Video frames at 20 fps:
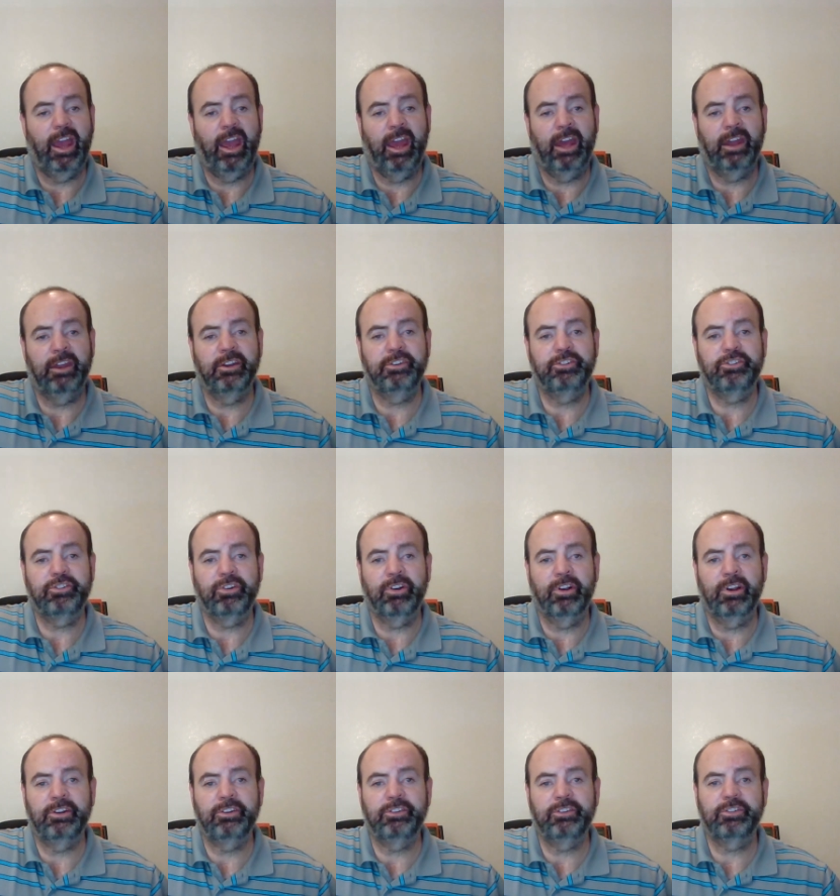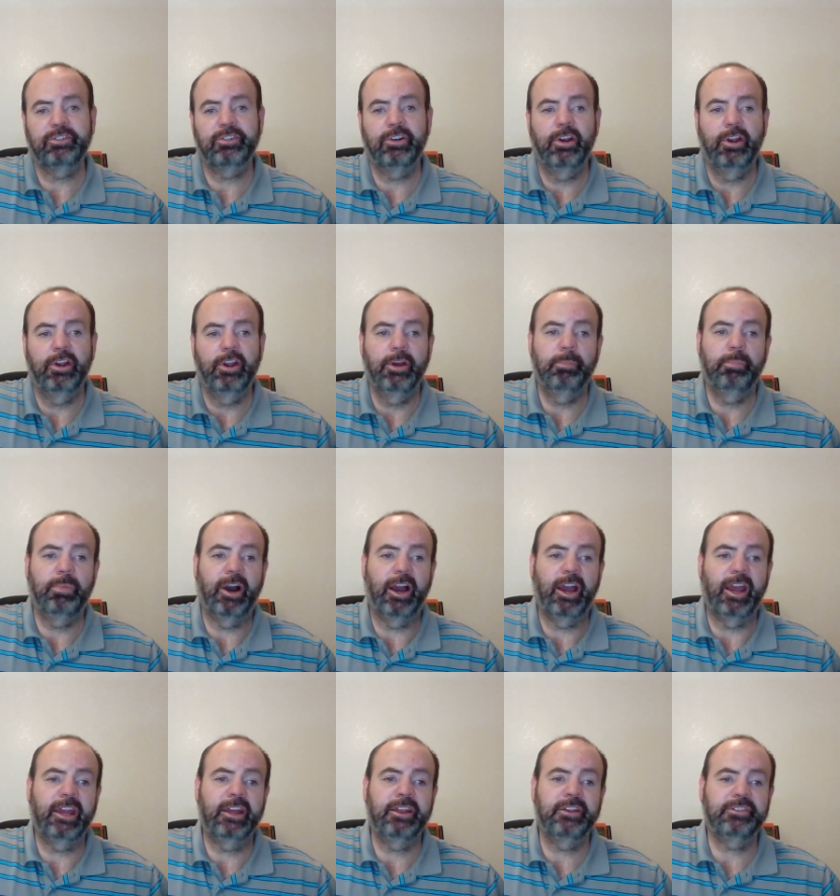and a trench.
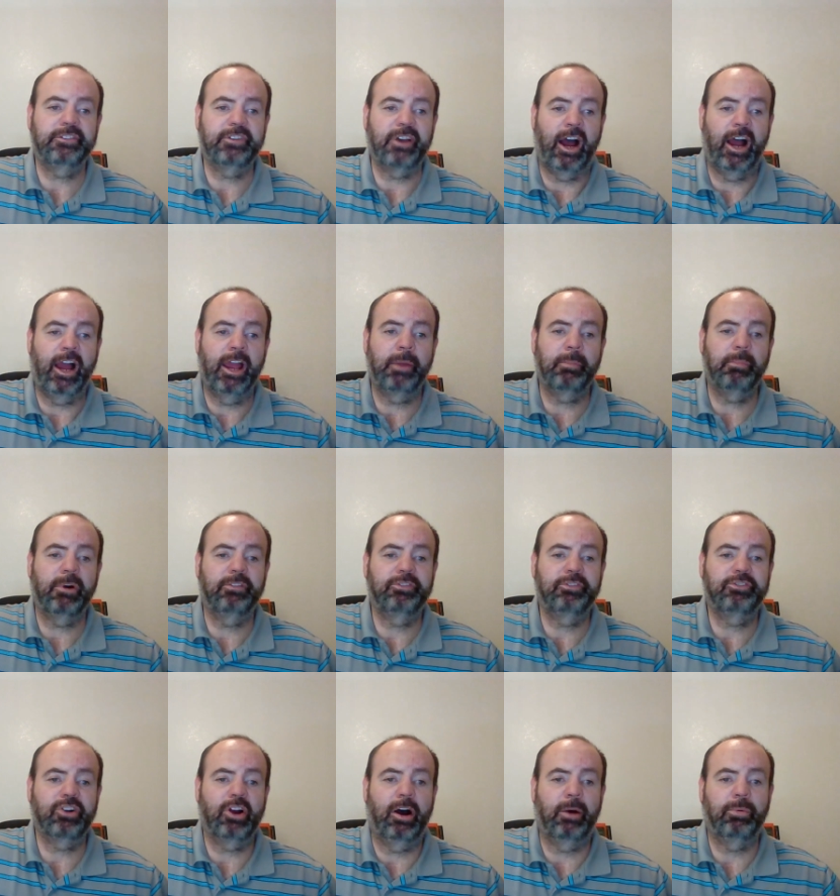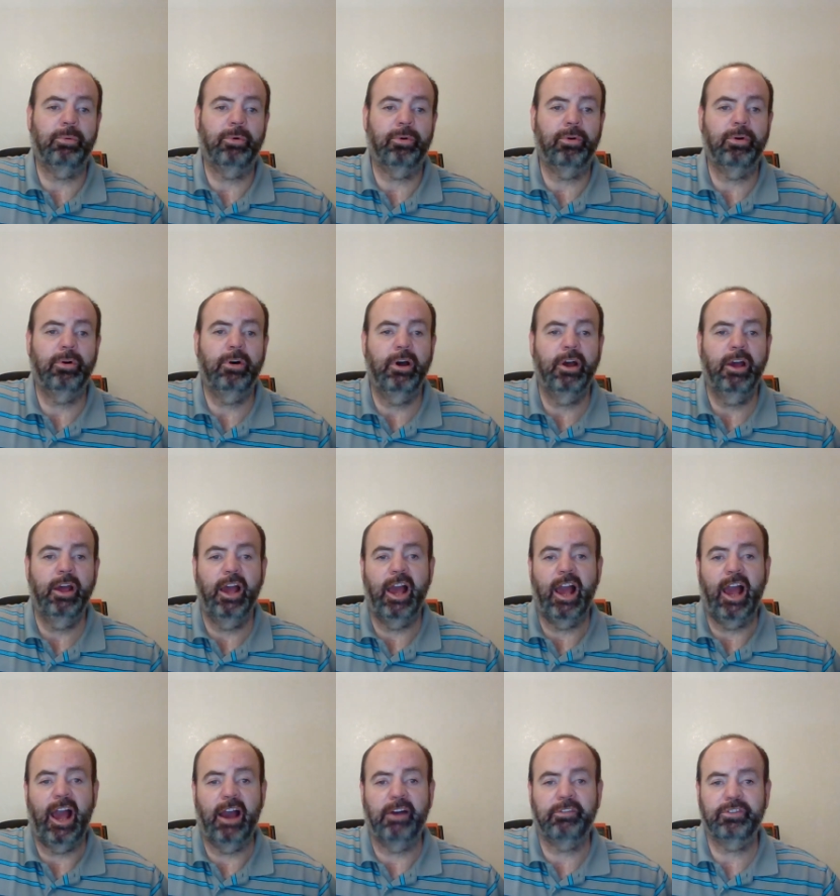But in time of trouble,
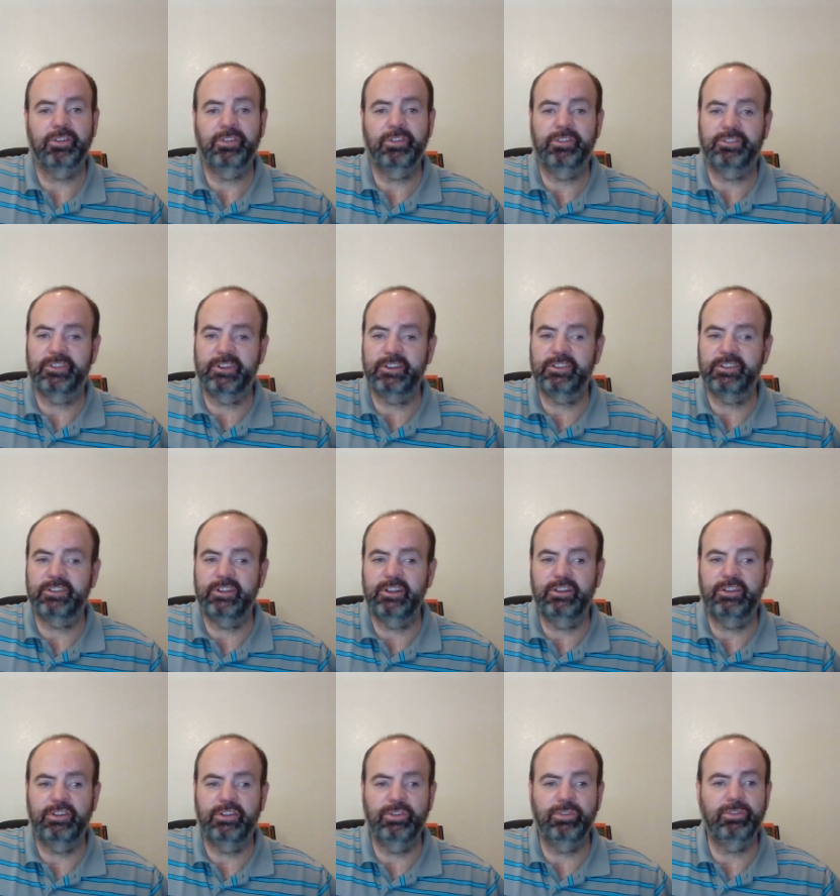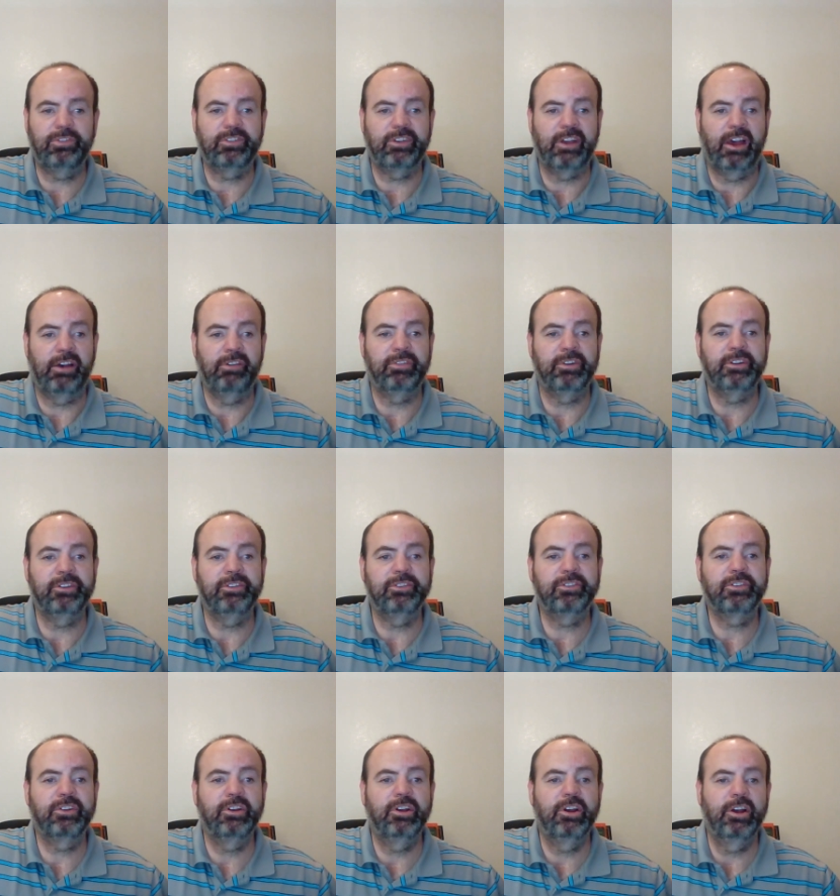after the sixty-two
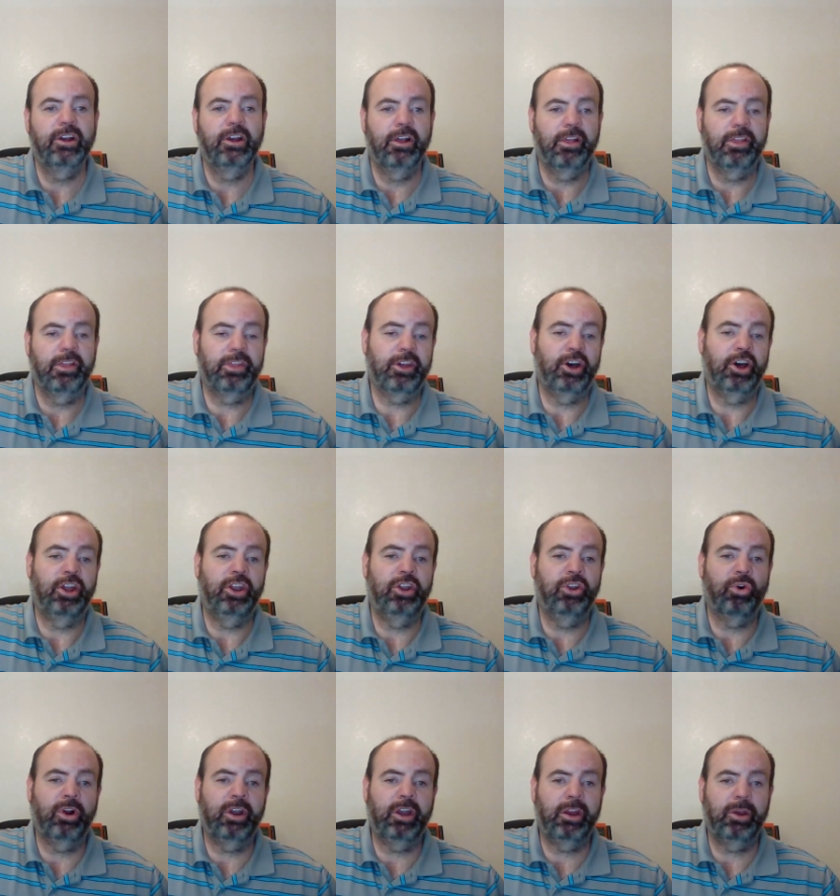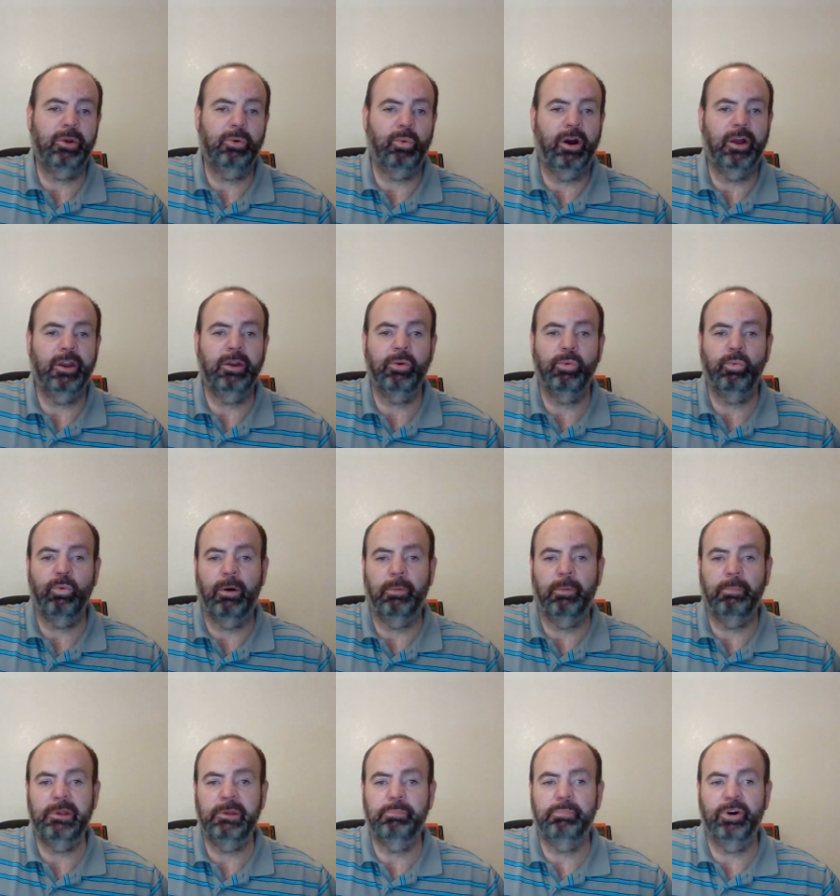sevens, the anointed one
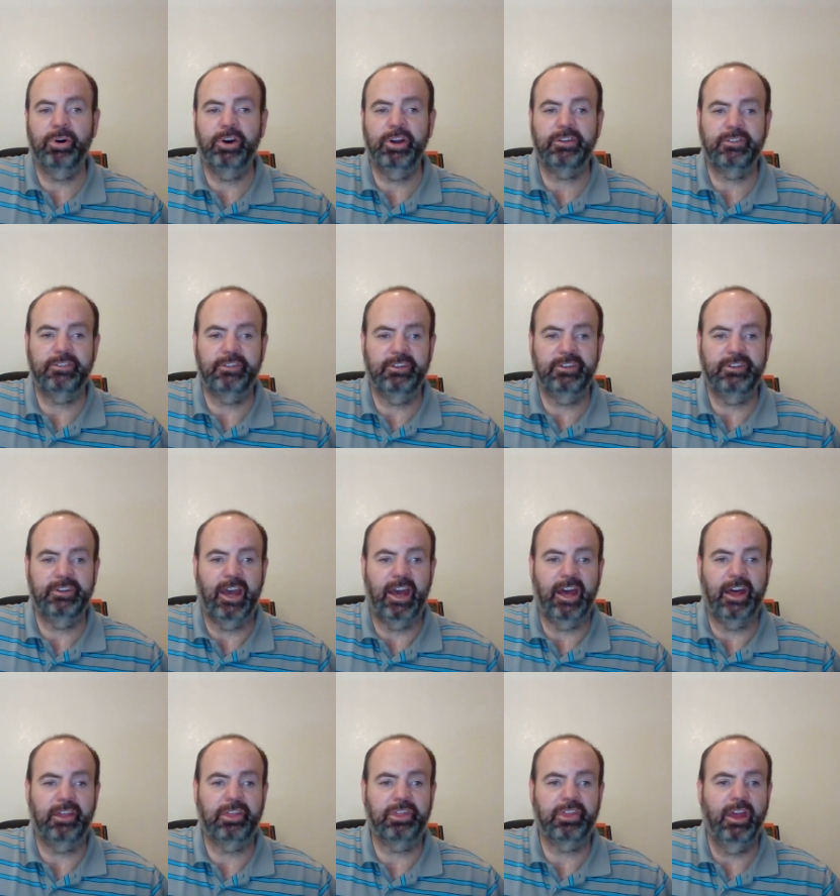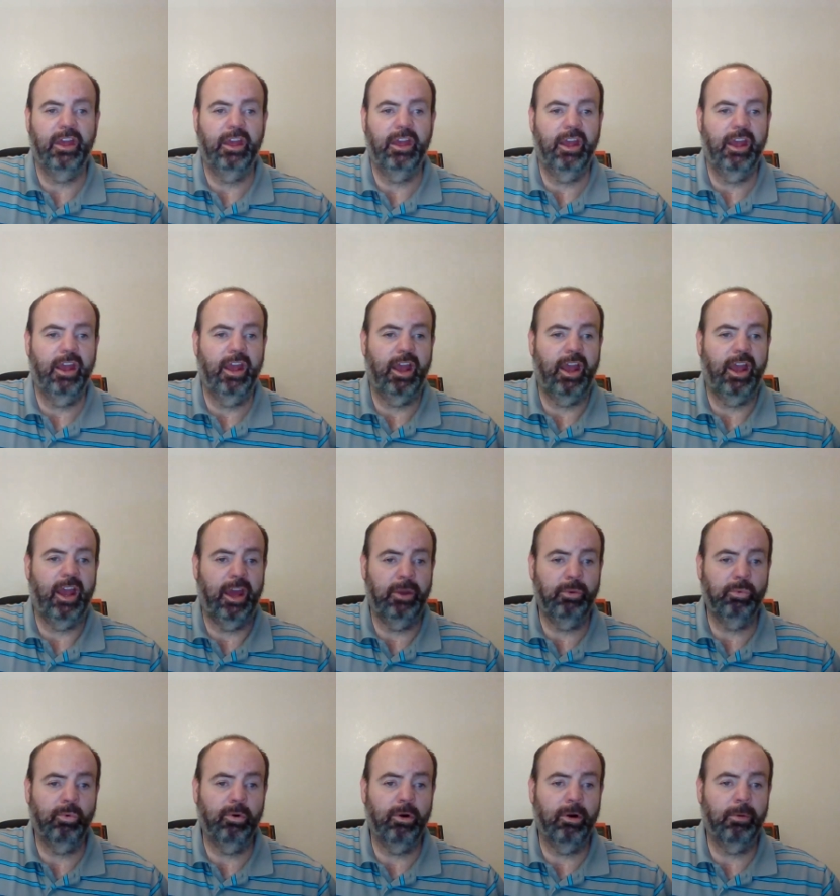will be put to death
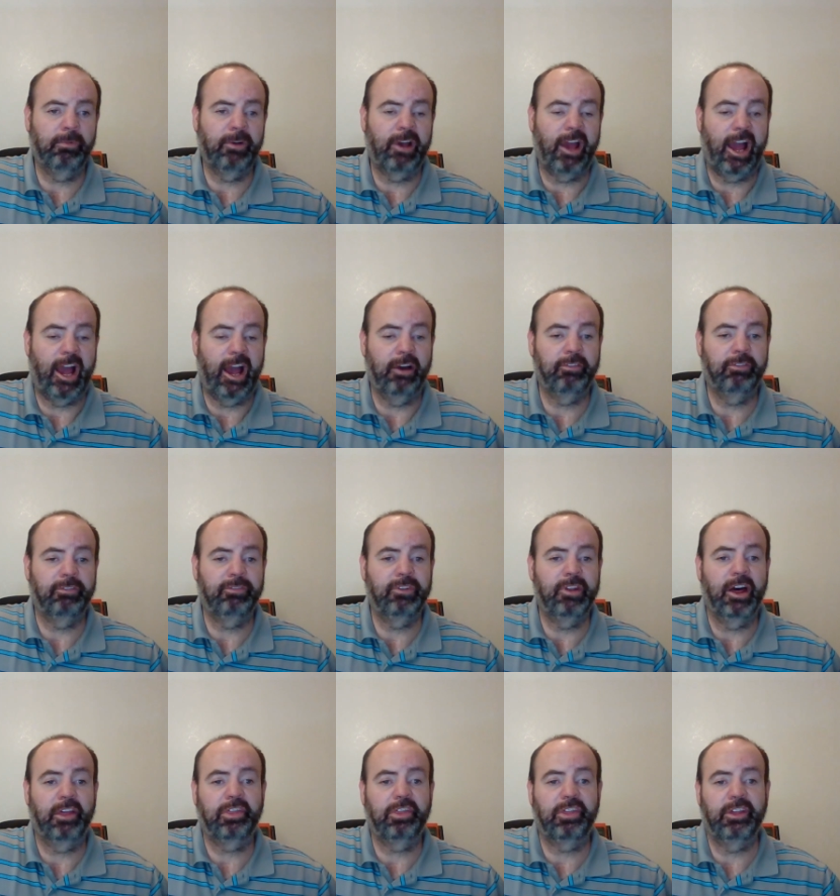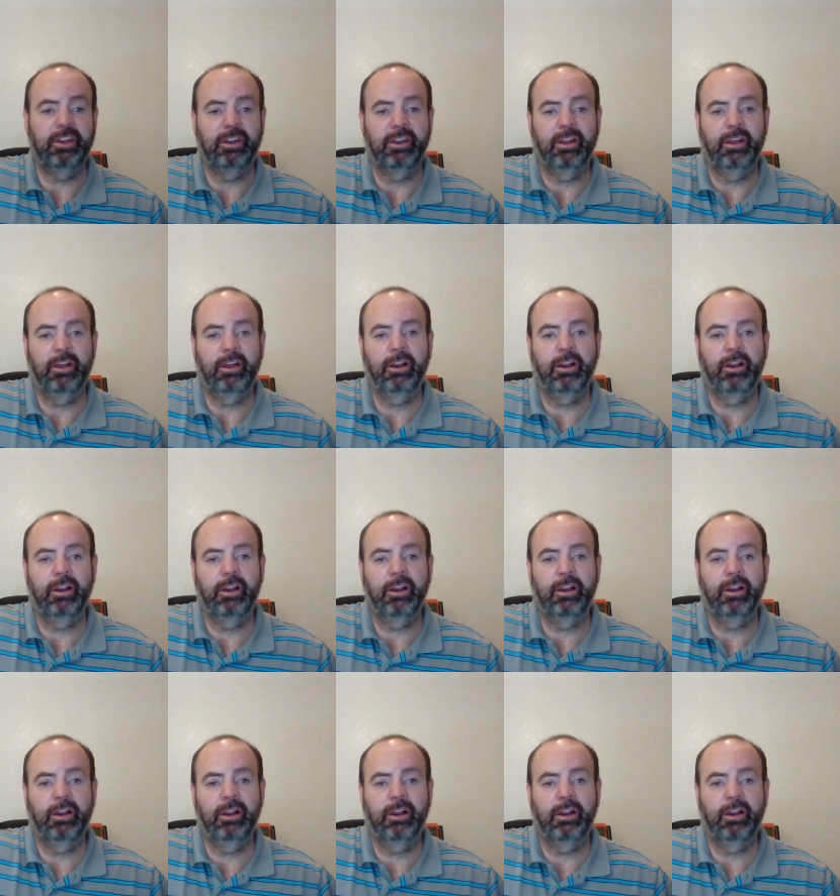and will have nothing.